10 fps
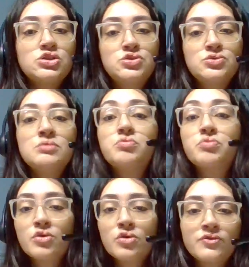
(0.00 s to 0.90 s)
to
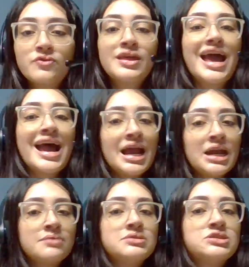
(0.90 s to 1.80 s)
improve the
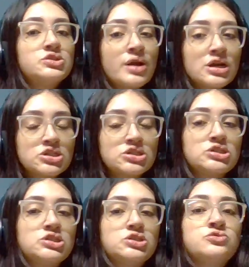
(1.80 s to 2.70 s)
item
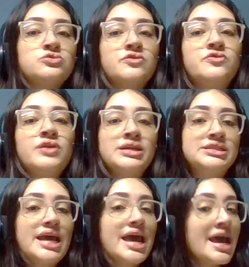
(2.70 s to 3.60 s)
instructions to
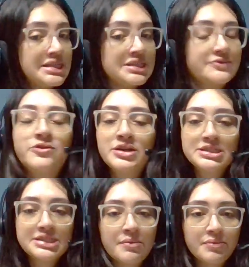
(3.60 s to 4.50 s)
reflect as, for
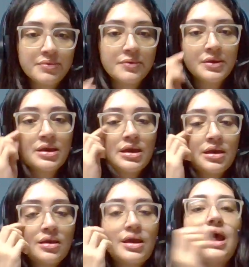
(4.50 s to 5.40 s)
example,
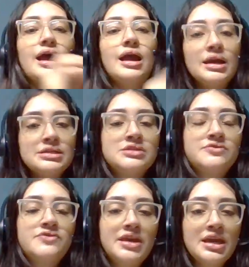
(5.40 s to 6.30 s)

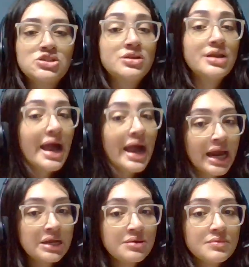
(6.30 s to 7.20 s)
identification
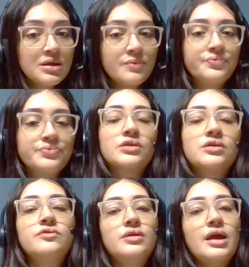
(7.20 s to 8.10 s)
item,
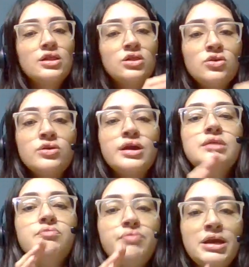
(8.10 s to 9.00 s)
look at
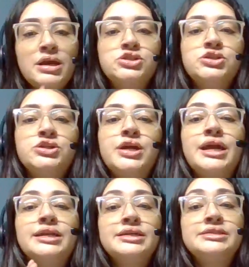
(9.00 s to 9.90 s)
the picture
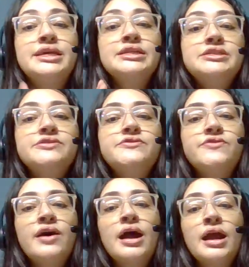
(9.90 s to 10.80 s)
and
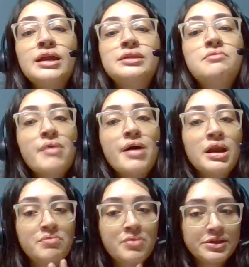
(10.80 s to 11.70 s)
identify the
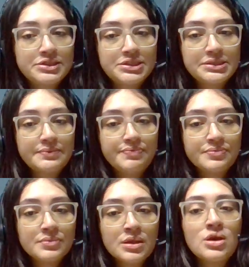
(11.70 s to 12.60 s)
body parts.
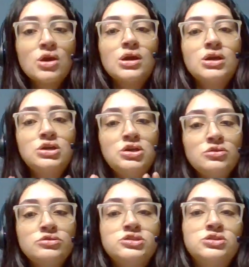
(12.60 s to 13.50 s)

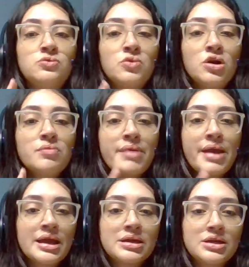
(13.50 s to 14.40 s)
Use the word
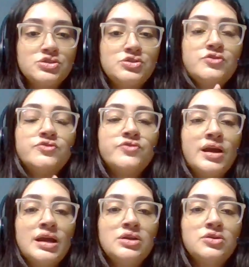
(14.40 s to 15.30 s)
bank to find the